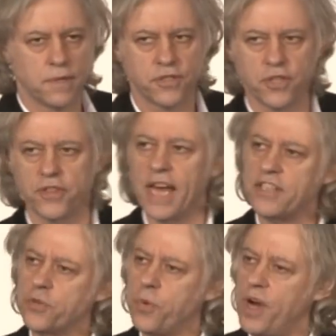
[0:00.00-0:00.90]
So
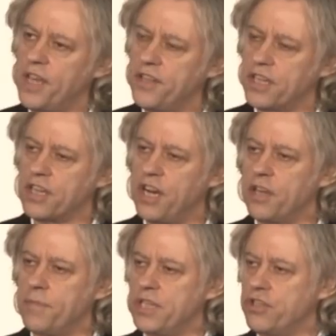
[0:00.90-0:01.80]
that's why the
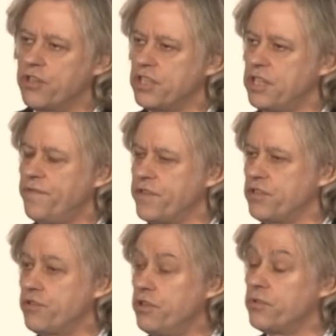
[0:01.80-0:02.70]
economy took a
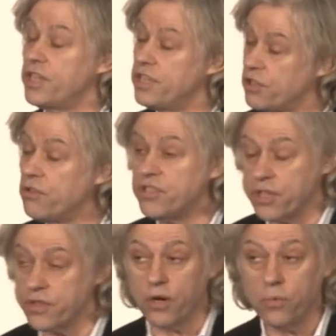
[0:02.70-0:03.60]
different route. It's
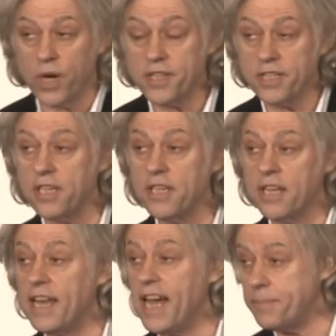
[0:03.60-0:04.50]
also, though, why they didn't
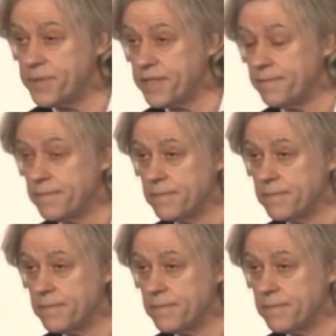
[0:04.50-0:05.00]
collapse.